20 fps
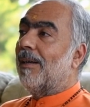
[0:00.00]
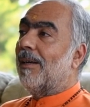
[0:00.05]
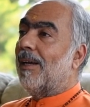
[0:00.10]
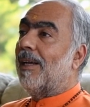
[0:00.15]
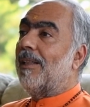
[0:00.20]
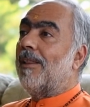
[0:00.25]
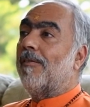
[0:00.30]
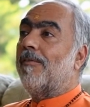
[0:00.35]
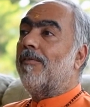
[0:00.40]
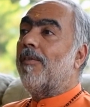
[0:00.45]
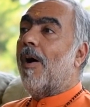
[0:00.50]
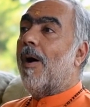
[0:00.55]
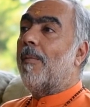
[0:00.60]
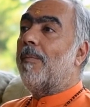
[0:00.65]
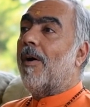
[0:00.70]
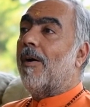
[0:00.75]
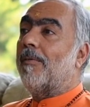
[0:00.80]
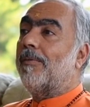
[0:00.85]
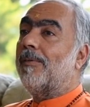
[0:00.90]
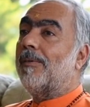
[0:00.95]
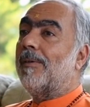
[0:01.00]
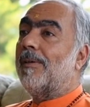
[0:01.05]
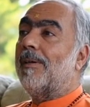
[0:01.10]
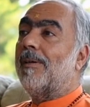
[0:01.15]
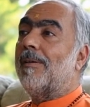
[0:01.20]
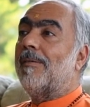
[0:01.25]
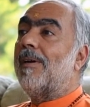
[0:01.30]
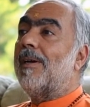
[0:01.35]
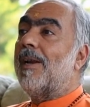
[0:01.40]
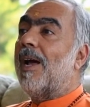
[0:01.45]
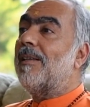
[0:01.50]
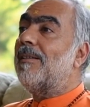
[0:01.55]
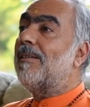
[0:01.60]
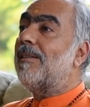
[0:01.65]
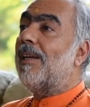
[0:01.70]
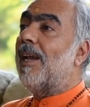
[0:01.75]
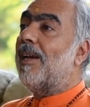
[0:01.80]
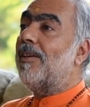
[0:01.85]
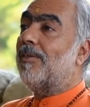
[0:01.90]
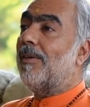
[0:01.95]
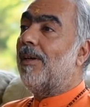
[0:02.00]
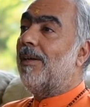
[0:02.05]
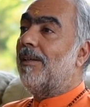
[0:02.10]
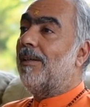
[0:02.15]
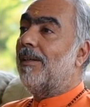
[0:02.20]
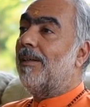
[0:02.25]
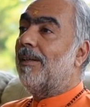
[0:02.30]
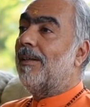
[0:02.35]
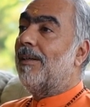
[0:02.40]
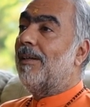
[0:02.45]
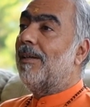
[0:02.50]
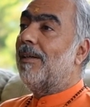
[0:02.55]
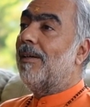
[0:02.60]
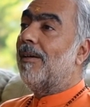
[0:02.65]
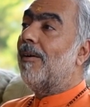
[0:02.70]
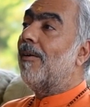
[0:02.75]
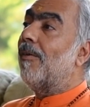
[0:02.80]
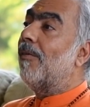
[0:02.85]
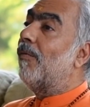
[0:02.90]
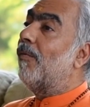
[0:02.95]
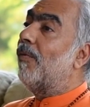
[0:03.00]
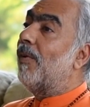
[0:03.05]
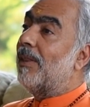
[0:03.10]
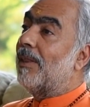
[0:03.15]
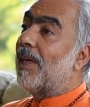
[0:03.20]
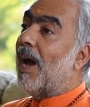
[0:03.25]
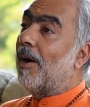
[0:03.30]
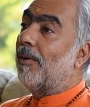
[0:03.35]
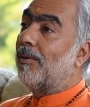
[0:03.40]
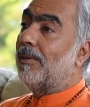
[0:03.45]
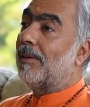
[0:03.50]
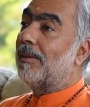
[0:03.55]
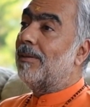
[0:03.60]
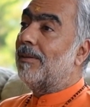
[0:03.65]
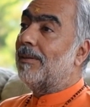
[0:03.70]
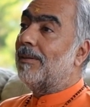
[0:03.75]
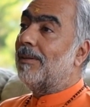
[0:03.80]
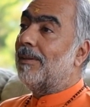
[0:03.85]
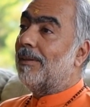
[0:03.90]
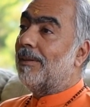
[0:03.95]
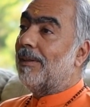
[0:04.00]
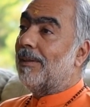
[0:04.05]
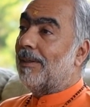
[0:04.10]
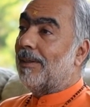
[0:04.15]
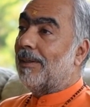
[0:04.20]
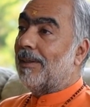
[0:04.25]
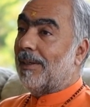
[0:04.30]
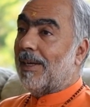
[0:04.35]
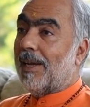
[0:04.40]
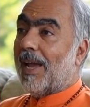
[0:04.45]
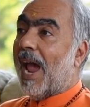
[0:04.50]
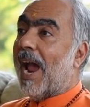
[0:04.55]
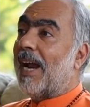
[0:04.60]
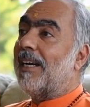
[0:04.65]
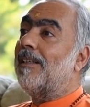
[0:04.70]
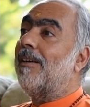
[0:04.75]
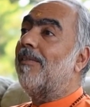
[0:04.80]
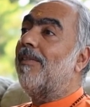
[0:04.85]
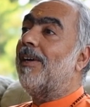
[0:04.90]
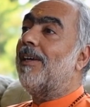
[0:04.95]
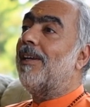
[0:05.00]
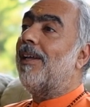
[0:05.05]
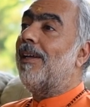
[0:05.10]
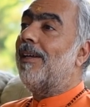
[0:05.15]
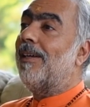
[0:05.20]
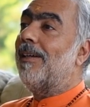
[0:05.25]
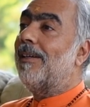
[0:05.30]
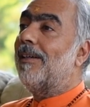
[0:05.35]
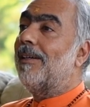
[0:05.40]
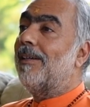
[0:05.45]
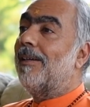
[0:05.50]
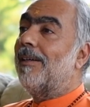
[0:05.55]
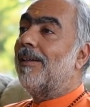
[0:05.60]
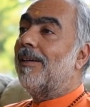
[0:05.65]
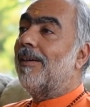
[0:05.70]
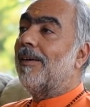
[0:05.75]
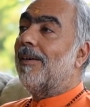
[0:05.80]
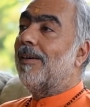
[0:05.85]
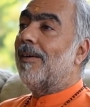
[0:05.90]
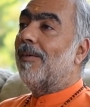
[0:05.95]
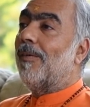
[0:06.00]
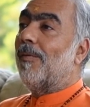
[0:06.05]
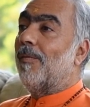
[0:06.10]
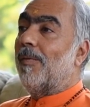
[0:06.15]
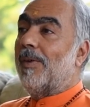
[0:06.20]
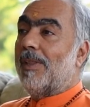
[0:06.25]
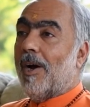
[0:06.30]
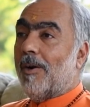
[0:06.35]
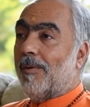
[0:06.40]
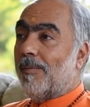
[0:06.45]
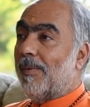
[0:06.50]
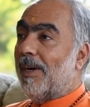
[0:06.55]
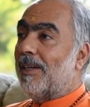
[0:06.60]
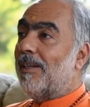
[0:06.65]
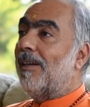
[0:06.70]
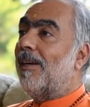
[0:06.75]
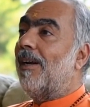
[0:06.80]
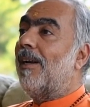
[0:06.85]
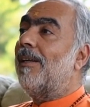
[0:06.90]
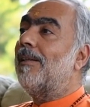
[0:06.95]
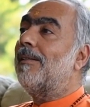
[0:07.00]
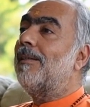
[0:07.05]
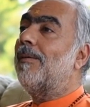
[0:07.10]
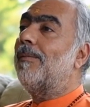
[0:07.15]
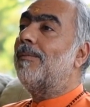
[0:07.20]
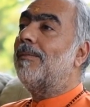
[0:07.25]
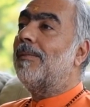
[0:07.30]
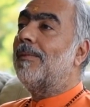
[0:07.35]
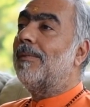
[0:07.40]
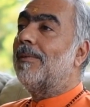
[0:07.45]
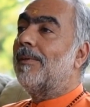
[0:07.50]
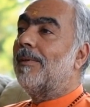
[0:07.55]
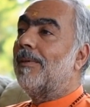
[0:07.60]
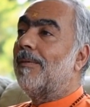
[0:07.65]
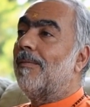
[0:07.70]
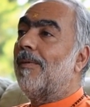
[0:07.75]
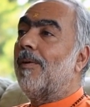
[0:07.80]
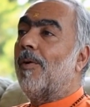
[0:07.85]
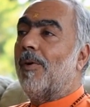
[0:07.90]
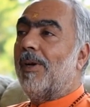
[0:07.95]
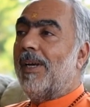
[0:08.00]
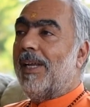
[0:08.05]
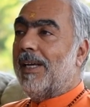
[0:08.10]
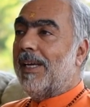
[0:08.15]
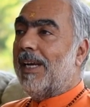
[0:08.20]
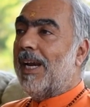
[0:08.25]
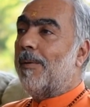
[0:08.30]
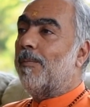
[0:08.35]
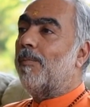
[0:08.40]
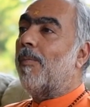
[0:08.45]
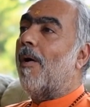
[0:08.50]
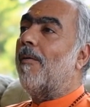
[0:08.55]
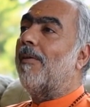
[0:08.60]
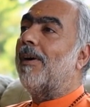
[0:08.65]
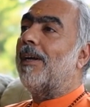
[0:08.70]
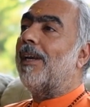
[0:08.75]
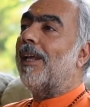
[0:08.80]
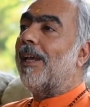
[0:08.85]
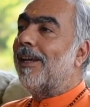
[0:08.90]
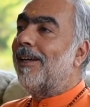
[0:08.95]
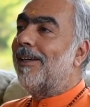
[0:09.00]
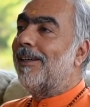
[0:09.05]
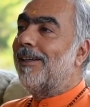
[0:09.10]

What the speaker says: in the form of renunciation, without activity, without materialism, will only create poverty.